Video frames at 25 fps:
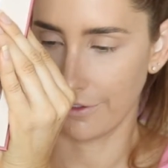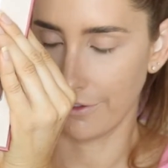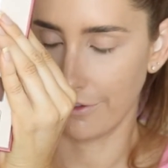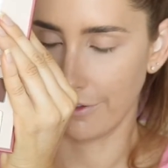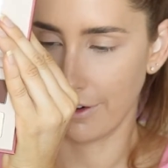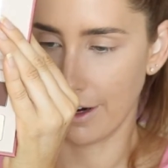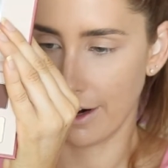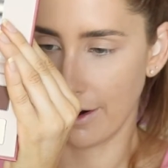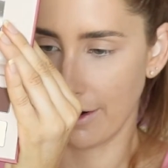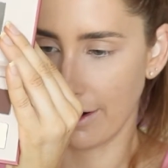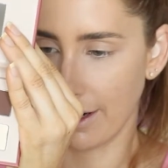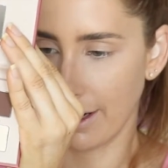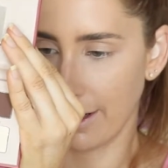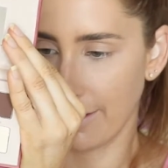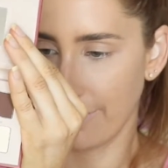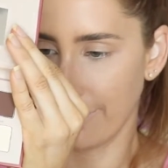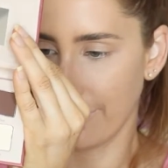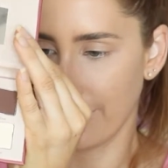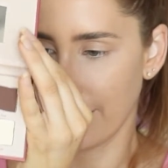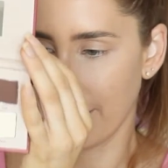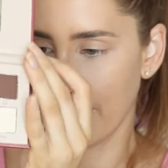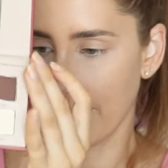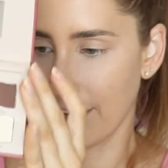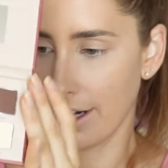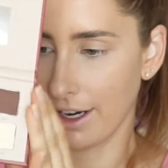Very,
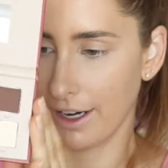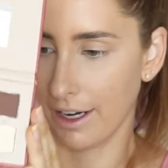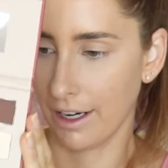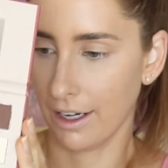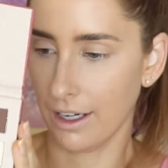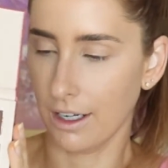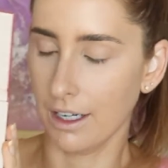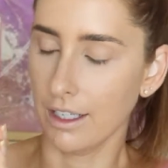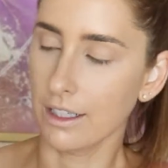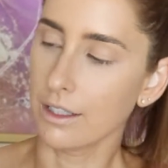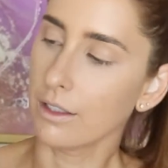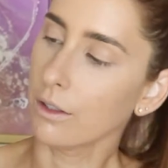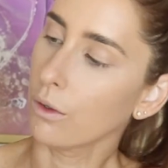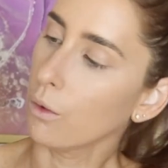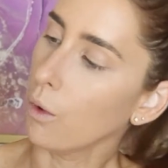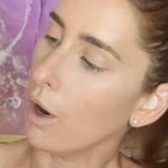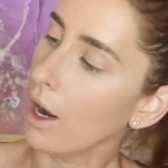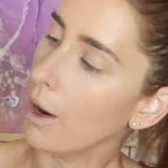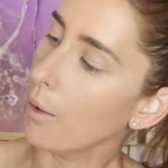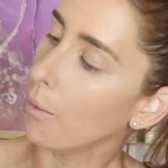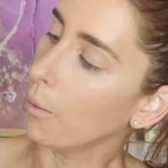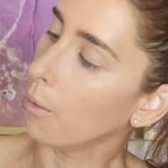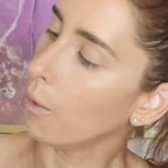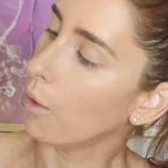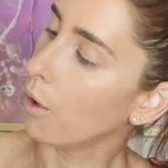very, it's
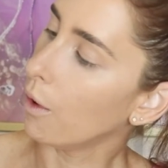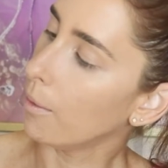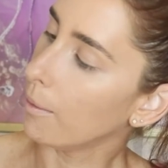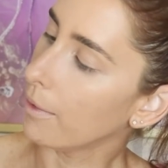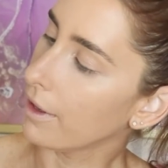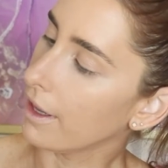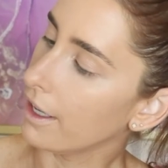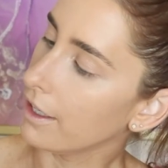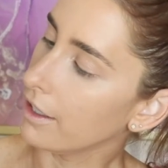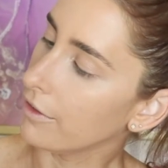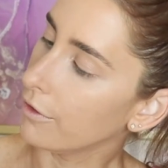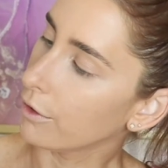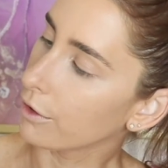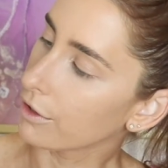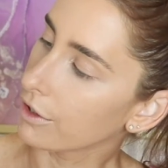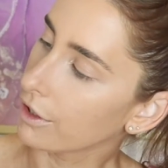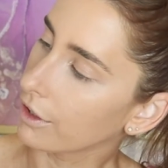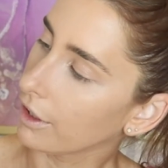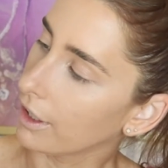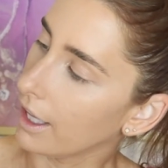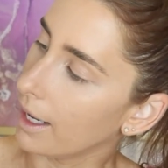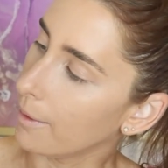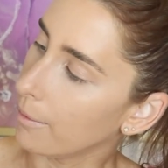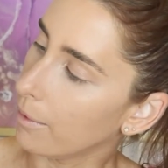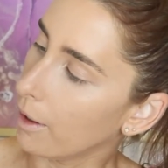quite warm, but then you've also
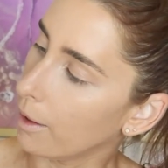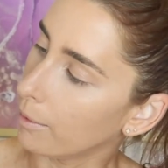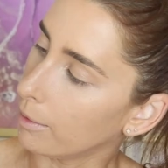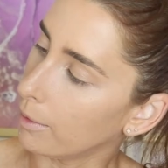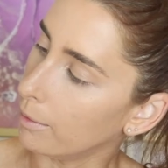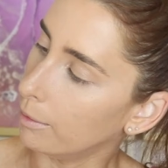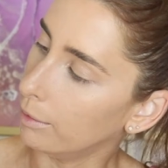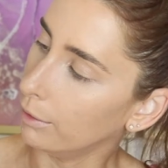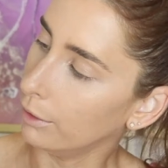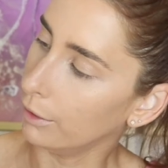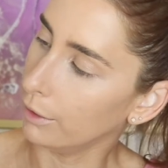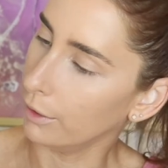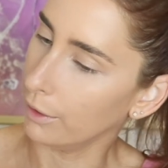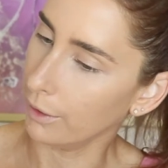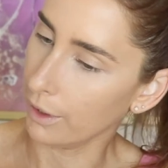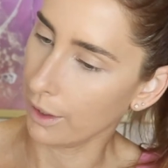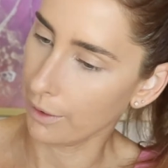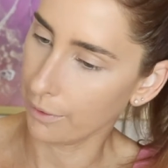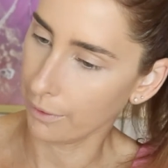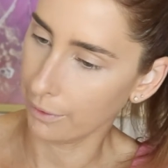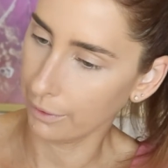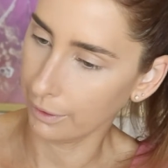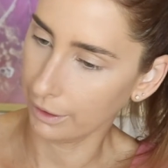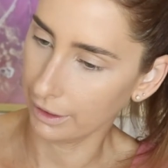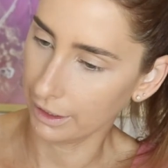got that pop of blue, a
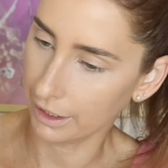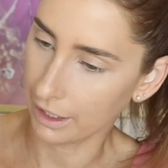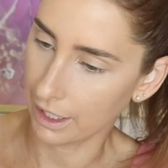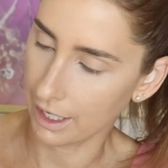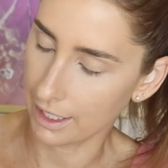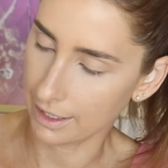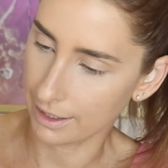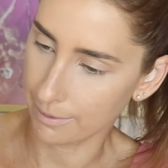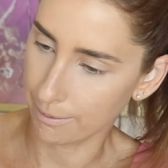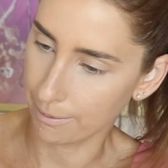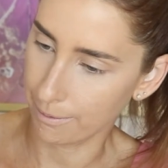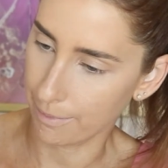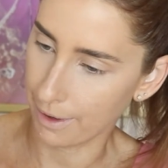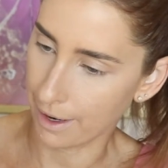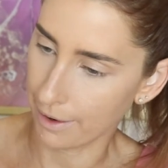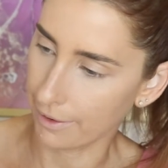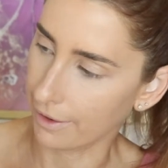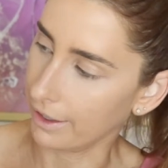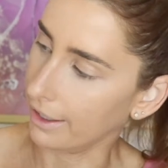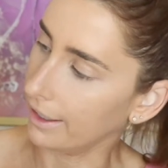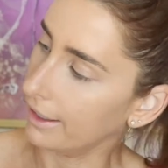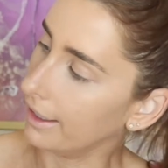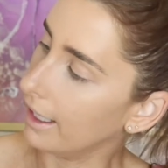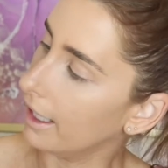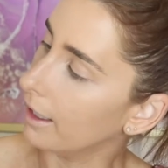really nice
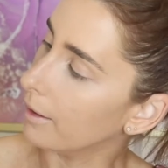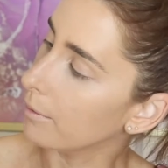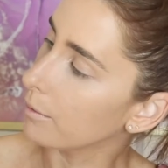berry